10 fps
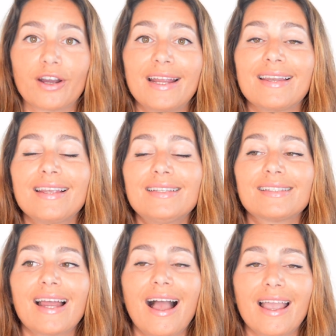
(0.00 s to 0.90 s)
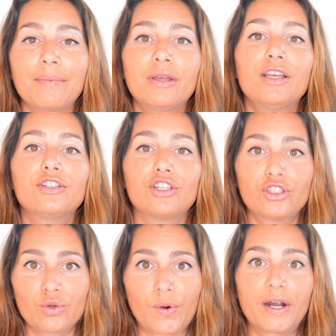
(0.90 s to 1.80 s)
It needs time to
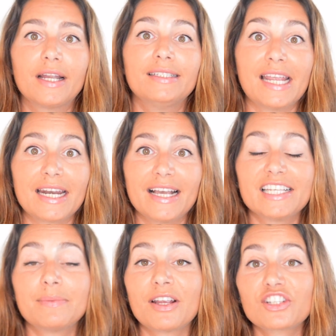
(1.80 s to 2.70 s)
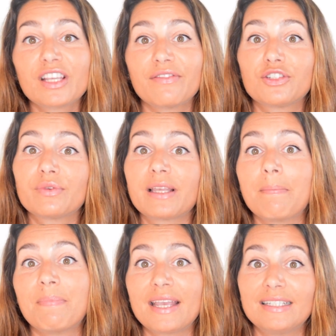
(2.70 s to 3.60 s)
store data, especially if it's really
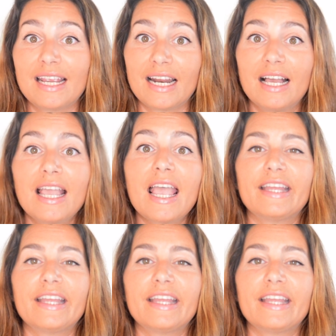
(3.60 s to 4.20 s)
big data.